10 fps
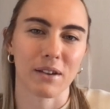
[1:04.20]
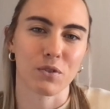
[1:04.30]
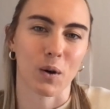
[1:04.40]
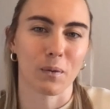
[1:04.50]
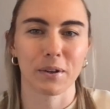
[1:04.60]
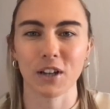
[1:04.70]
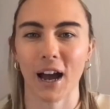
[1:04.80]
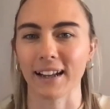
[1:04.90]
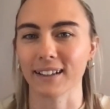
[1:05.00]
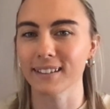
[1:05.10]
not, we'll be
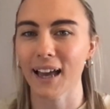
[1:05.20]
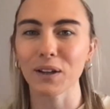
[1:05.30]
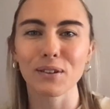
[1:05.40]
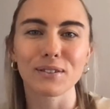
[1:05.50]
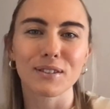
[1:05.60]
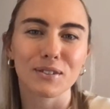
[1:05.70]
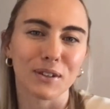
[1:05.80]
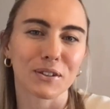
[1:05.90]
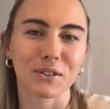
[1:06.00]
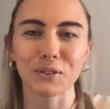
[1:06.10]
chatting sales,
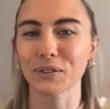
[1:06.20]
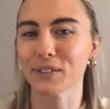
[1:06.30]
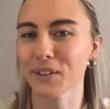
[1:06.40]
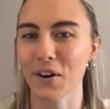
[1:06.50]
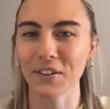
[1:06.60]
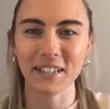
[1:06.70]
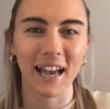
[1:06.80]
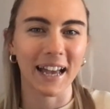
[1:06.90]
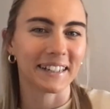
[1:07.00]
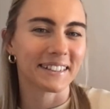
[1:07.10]
socials,
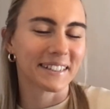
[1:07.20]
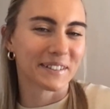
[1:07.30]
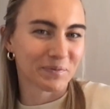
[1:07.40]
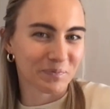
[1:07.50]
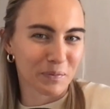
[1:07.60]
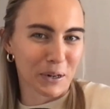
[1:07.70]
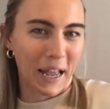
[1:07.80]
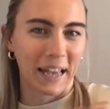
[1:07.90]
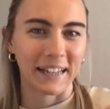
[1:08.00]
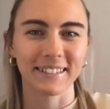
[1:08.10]
content,
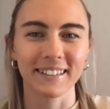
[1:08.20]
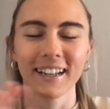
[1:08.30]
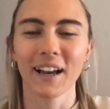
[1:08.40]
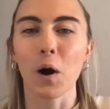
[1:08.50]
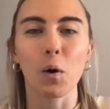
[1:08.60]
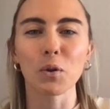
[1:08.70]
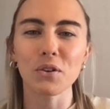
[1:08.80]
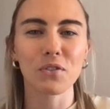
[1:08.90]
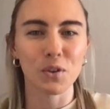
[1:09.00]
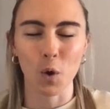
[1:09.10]
brand, all
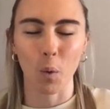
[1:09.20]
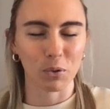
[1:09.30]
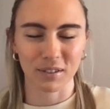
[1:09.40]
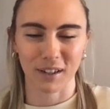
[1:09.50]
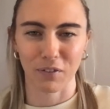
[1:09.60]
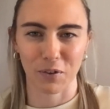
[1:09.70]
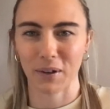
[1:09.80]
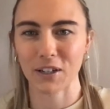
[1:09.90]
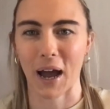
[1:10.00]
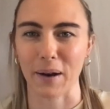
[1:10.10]
of the normal stuff that we
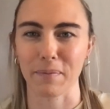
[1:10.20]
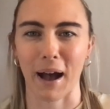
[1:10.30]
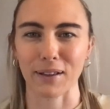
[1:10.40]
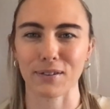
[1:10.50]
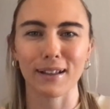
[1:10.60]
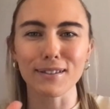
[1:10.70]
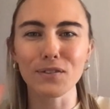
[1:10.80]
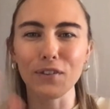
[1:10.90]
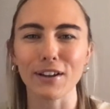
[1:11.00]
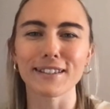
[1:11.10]
chat about. So that's the
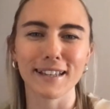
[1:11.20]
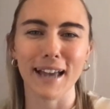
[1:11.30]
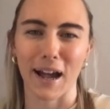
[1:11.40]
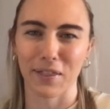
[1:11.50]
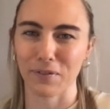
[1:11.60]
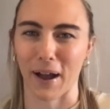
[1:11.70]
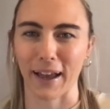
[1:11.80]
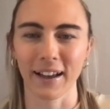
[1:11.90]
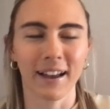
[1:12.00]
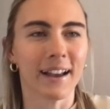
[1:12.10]
first thing out of the
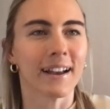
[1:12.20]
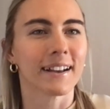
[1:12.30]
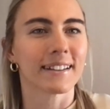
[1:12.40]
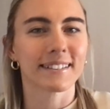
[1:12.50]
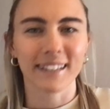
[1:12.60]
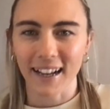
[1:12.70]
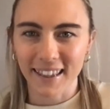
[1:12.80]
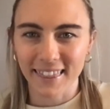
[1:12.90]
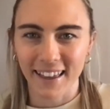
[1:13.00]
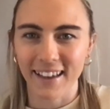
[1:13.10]
way.
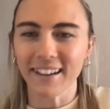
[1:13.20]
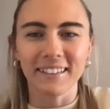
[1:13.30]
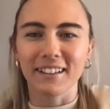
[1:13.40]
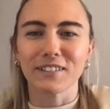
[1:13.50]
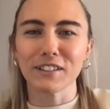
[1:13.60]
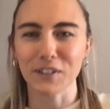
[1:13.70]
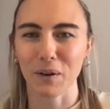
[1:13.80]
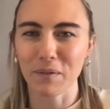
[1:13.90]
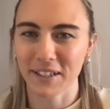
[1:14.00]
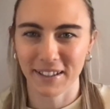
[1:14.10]
Second thing, let's just
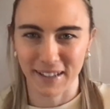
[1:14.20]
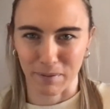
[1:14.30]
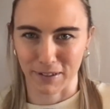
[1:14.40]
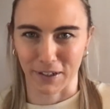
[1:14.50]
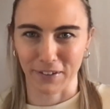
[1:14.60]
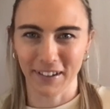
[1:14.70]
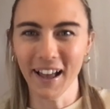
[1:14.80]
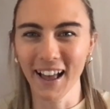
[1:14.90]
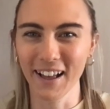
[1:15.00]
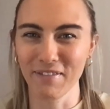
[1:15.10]
jump into this episode
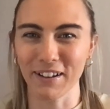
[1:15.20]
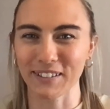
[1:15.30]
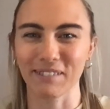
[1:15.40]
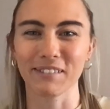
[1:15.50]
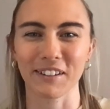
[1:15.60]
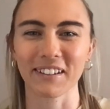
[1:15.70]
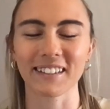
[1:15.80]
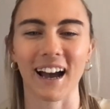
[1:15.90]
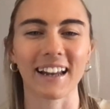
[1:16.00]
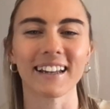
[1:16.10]
because I'm so
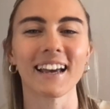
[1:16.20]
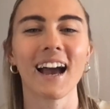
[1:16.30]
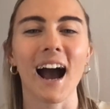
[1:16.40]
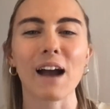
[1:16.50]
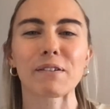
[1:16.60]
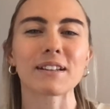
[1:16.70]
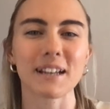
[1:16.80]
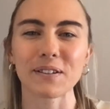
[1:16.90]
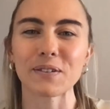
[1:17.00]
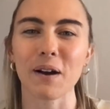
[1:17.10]
excited. I want to
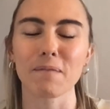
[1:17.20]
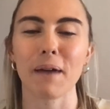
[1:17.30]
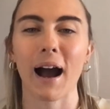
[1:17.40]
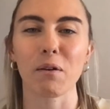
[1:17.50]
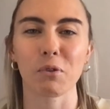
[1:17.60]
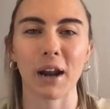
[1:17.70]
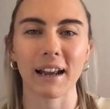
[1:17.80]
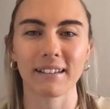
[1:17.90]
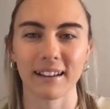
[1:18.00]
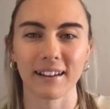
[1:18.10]
tell you about what I
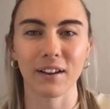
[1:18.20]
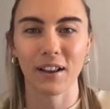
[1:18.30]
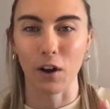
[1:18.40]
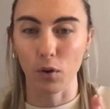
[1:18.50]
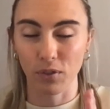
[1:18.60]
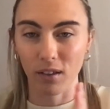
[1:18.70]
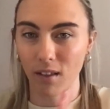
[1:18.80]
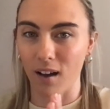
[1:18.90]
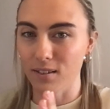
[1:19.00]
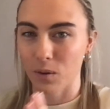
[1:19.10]
did over the
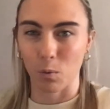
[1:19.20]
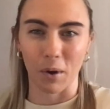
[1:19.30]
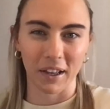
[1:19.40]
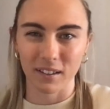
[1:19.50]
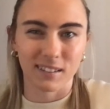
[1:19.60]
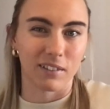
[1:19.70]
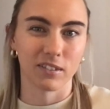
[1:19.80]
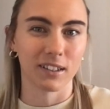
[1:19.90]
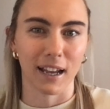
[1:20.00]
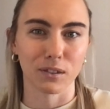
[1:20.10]
last week,
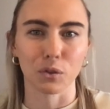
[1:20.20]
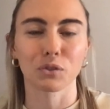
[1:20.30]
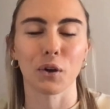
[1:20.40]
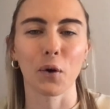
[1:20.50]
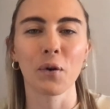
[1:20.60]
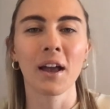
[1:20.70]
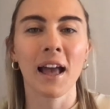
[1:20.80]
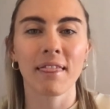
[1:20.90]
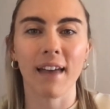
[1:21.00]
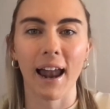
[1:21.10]
7 days or so,
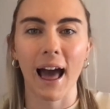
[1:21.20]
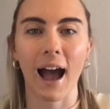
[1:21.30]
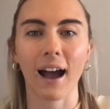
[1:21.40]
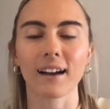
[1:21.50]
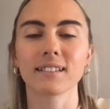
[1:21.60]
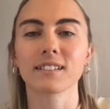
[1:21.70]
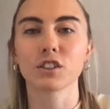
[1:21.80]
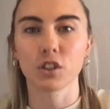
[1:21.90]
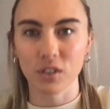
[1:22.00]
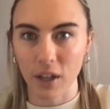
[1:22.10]
that has
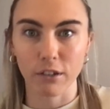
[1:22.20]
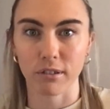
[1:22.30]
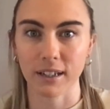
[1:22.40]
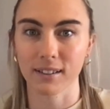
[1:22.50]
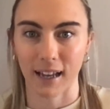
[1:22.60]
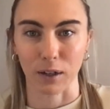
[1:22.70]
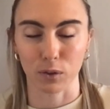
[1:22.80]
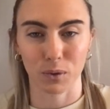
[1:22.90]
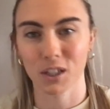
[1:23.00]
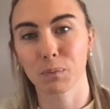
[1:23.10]
just increased sales,
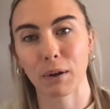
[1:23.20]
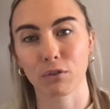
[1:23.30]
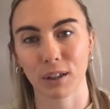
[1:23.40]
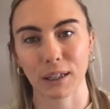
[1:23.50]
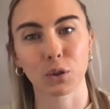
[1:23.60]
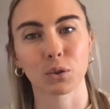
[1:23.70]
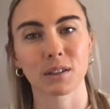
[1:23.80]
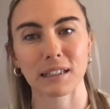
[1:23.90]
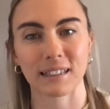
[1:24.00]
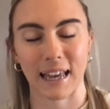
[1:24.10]
which has been really cool
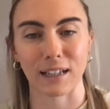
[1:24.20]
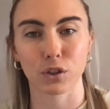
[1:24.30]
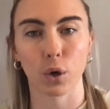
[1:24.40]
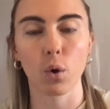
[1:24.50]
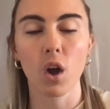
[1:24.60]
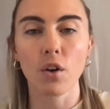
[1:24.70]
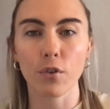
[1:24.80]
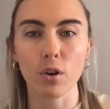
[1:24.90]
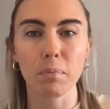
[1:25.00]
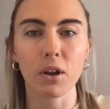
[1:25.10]
to see. So
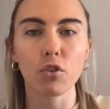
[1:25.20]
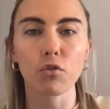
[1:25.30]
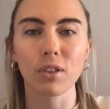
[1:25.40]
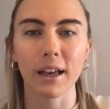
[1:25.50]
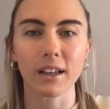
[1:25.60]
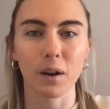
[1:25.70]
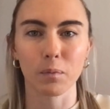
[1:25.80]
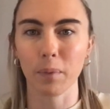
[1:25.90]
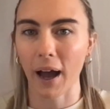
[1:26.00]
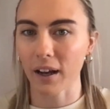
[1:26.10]
for a bit of like
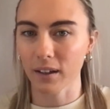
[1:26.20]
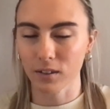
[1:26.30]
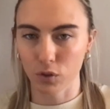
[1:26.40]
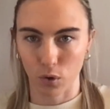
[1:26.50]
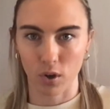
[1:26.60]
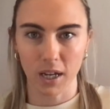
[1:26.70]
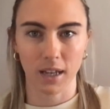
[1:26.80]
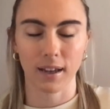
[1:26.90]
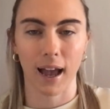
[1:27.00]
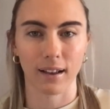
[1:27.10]
backstory, in
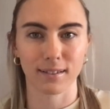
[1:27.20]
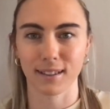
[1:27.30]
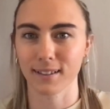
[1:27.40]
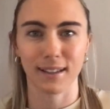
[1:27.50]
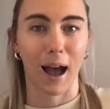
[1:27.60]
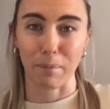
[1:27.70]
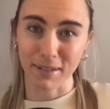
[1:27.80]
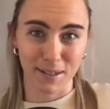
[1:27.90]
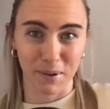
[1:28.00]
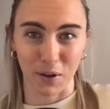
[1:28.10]
case this happens
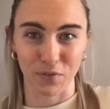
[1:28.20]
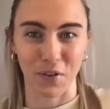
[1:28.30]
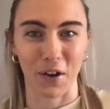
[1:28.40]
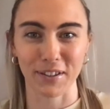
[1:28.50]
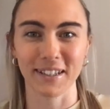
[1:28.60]
to be your first